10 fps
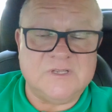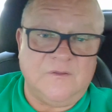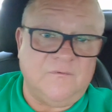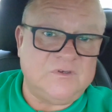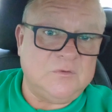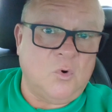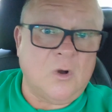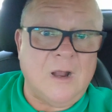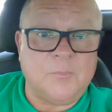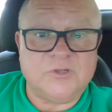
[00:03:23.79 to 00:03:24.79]
It gives you
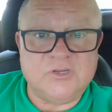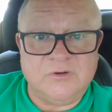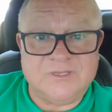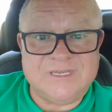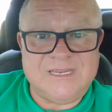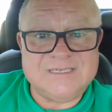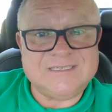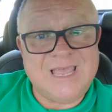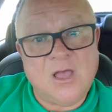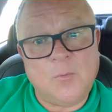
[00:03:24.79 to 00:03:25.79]
more opportunities
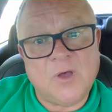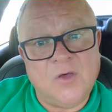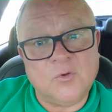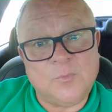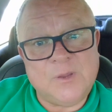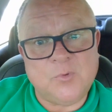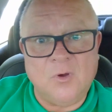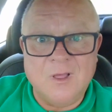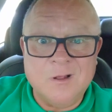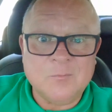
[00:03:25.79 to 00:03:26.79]
to help other people.